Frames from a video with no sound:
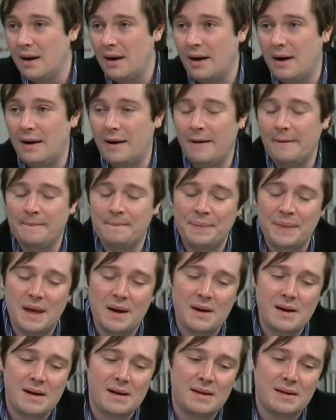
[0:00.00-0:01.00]

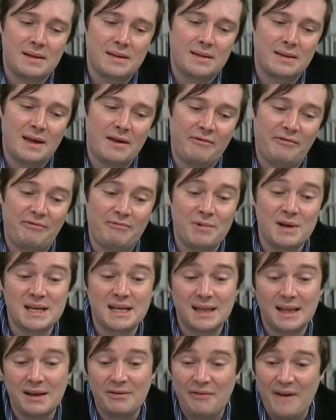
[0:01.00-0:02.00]
They've
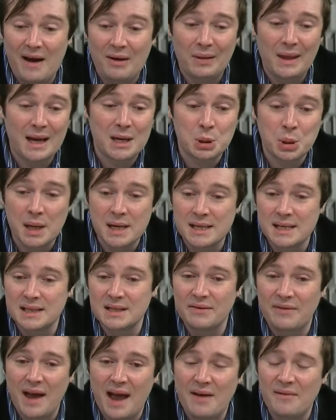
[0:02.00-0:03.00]
recently found like traces
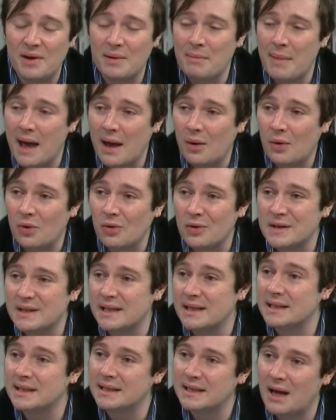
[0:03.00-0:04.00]
of heavy metals
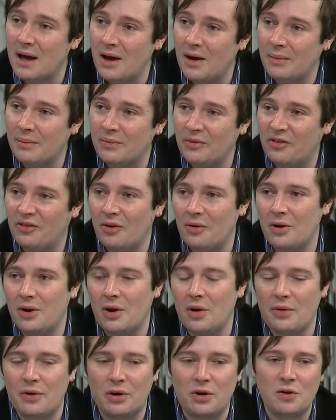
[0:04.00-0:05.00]
in some, so you
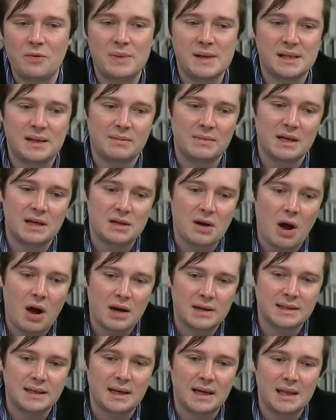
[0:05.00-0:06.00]
know there could be something
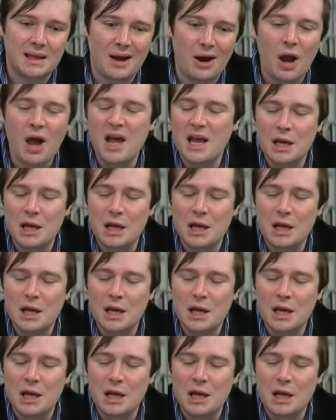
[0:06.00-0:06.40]
toxic in there.